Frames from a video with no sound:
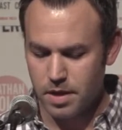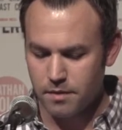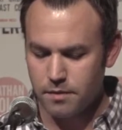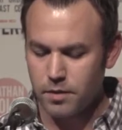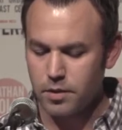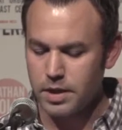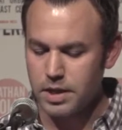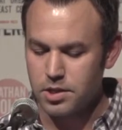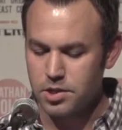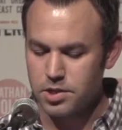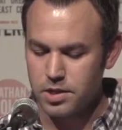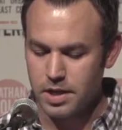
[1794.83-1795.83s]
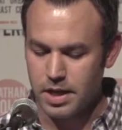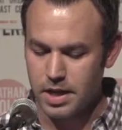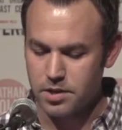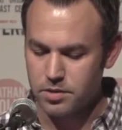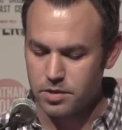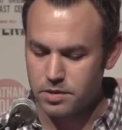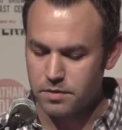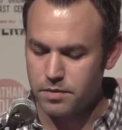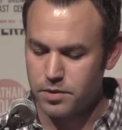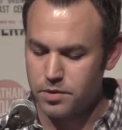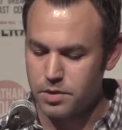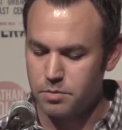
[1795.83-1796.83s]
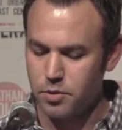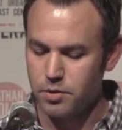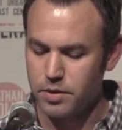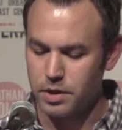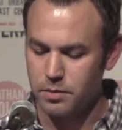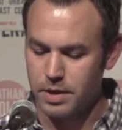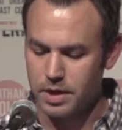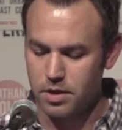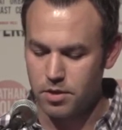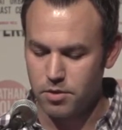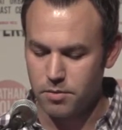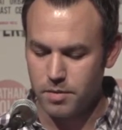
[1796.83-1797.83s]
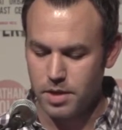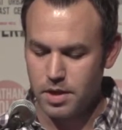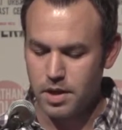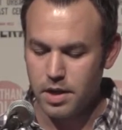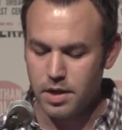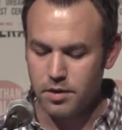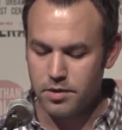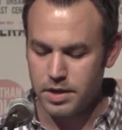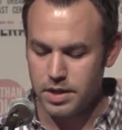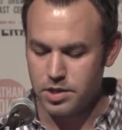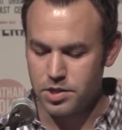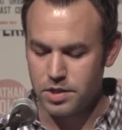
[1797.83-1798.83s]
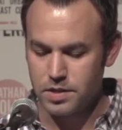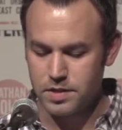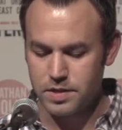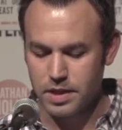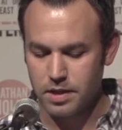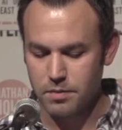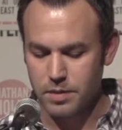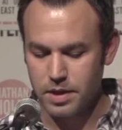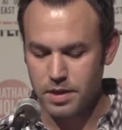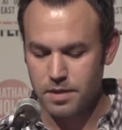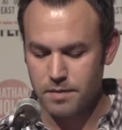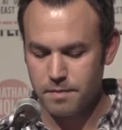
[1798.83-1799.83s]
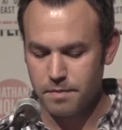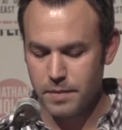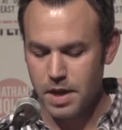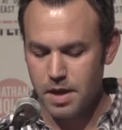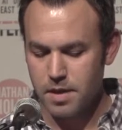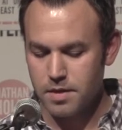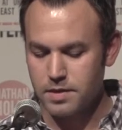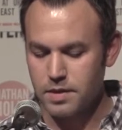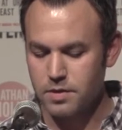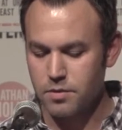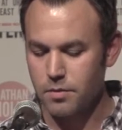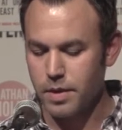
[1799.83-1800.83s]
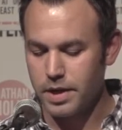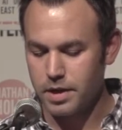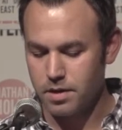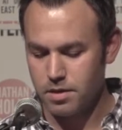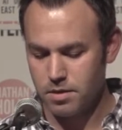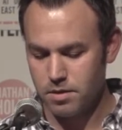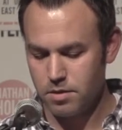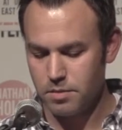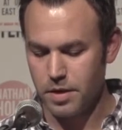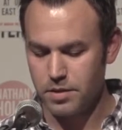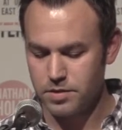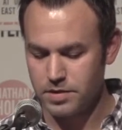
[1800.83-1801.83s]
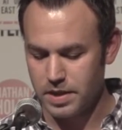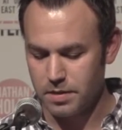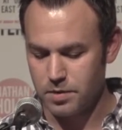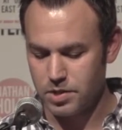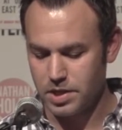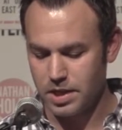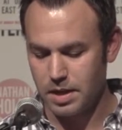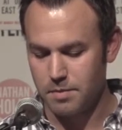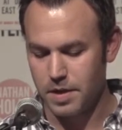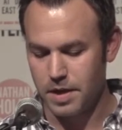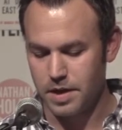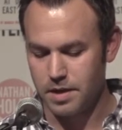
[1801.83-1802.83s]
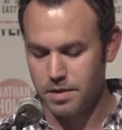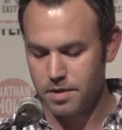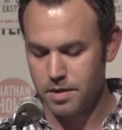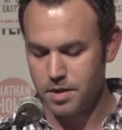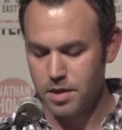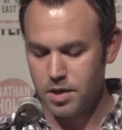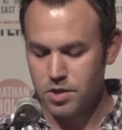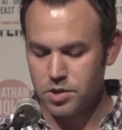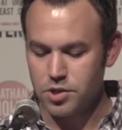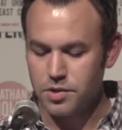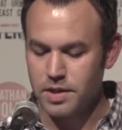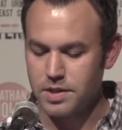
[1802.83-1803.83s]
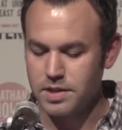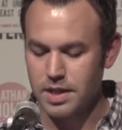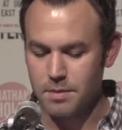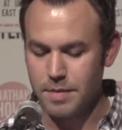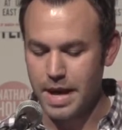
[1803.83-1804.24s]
A full inch in Angela's first boring week home, another inch in the second week. "This isn't right," her mother said when she came by. She tried to take